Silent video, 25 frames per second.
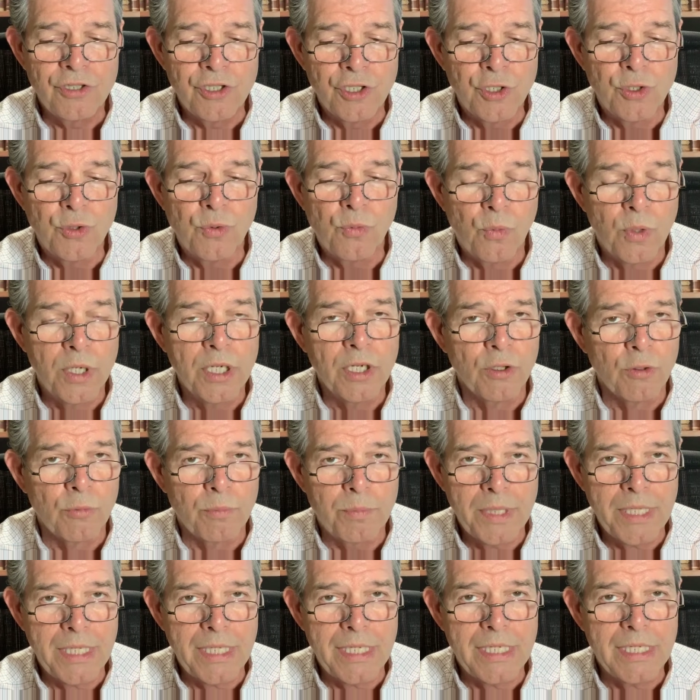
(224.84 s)
you
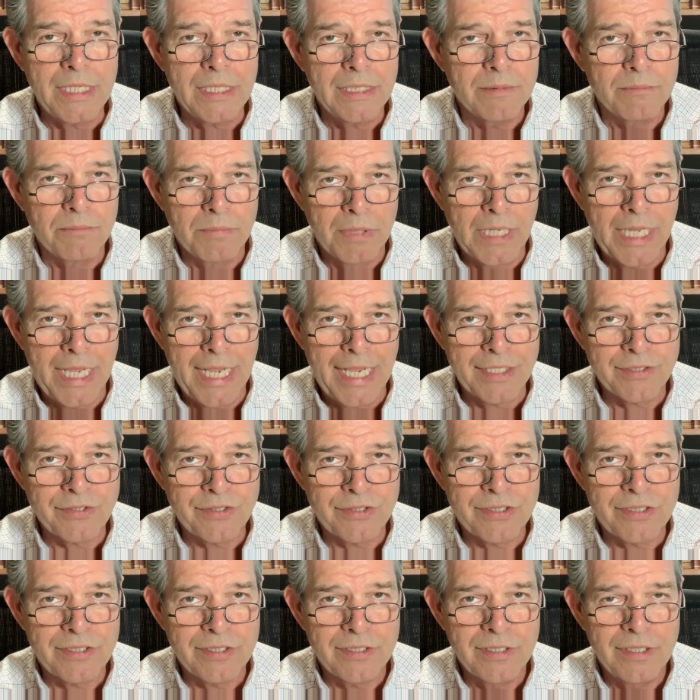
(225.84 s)
will be
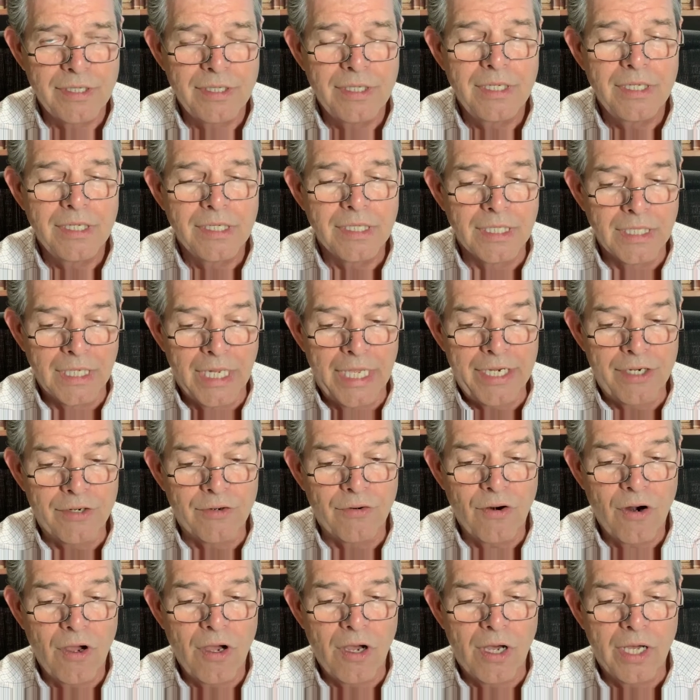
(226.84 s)
blessed
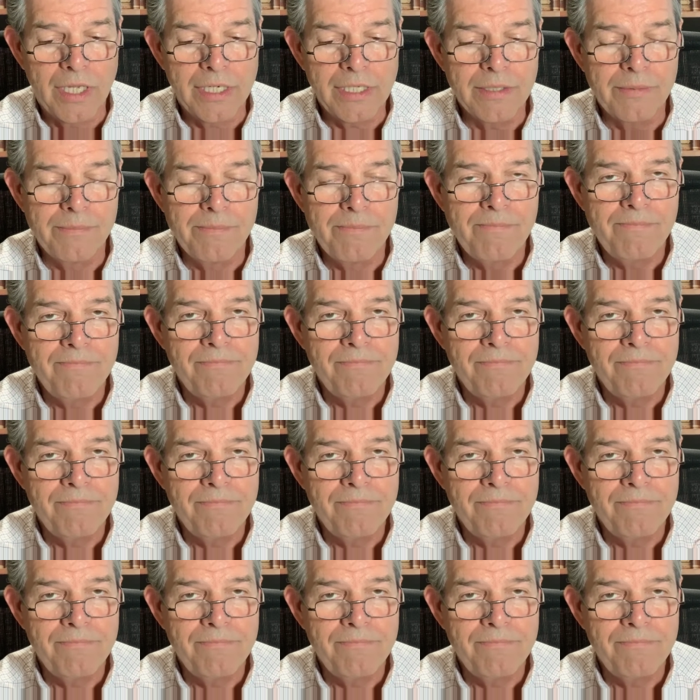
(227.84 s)
later on